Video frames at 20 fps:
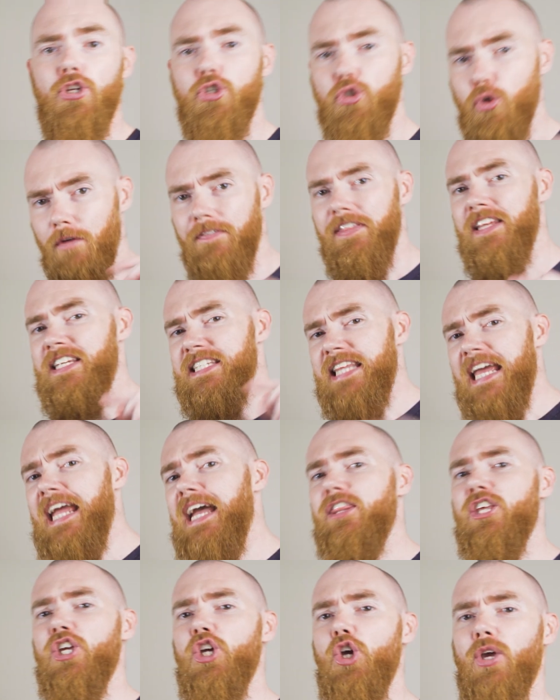So if the
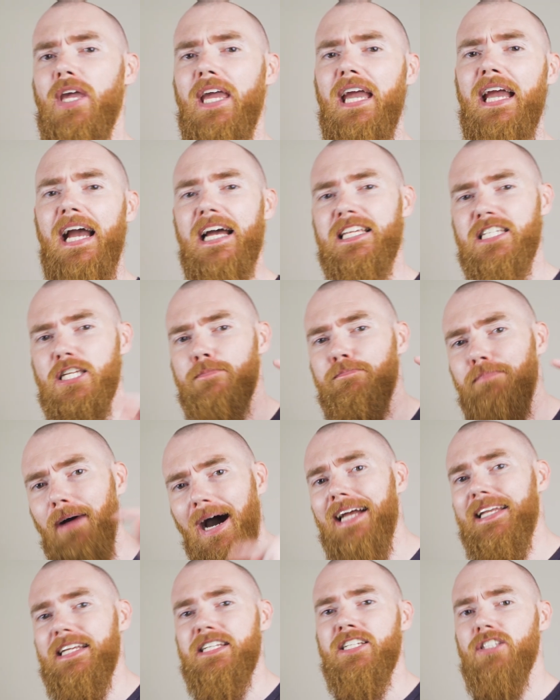state of the UK is as
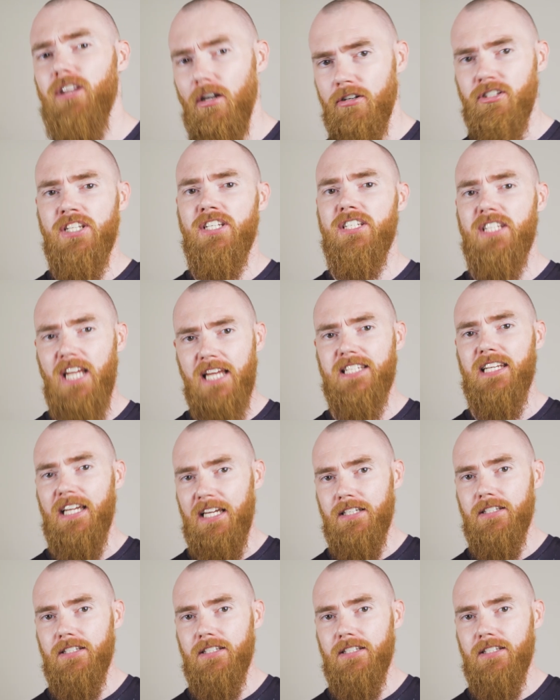bad as Sturgeon says it